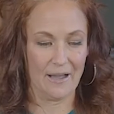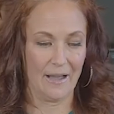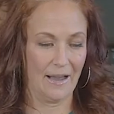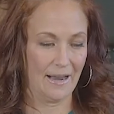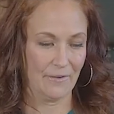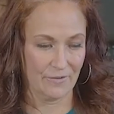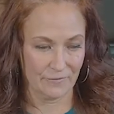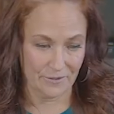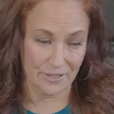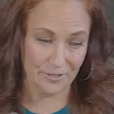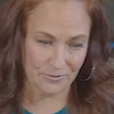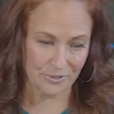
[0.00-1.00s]
I have ever
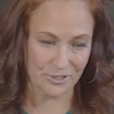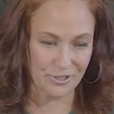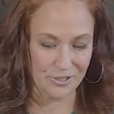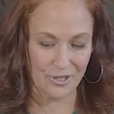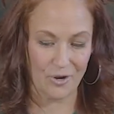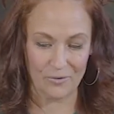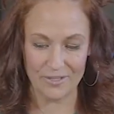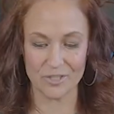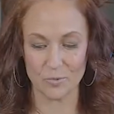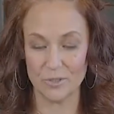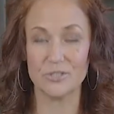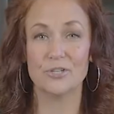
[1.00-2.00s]
used. So this
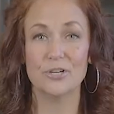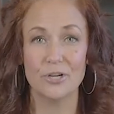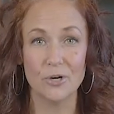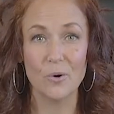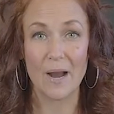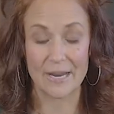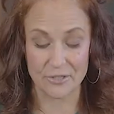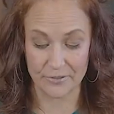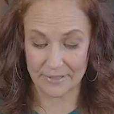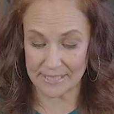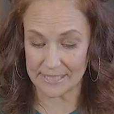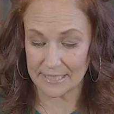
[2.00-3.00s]
one's new. As you
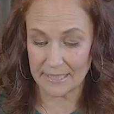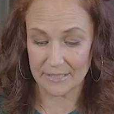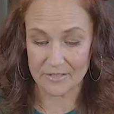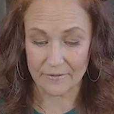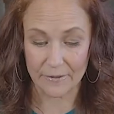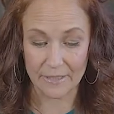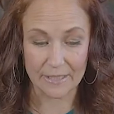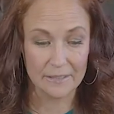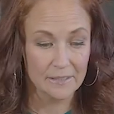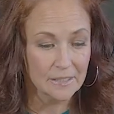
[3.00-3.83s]
can see, it's very